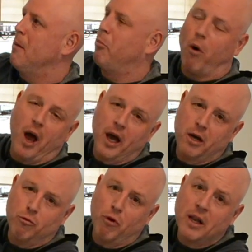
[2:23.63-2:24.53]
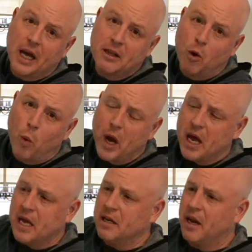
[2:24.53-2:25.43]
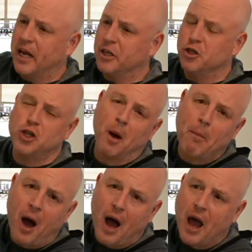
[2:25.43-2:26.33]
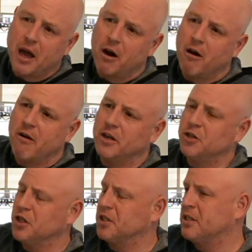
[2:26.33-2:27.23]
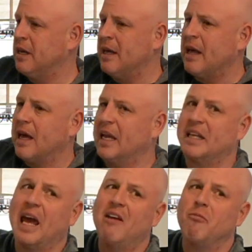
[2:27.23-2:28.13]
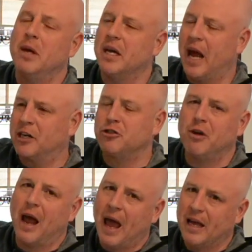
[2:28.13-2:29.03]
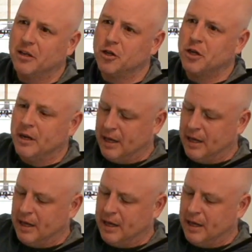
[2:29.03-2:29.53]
boy, I could run like the wind and I could jump higher, and just, it gave me an extra edge.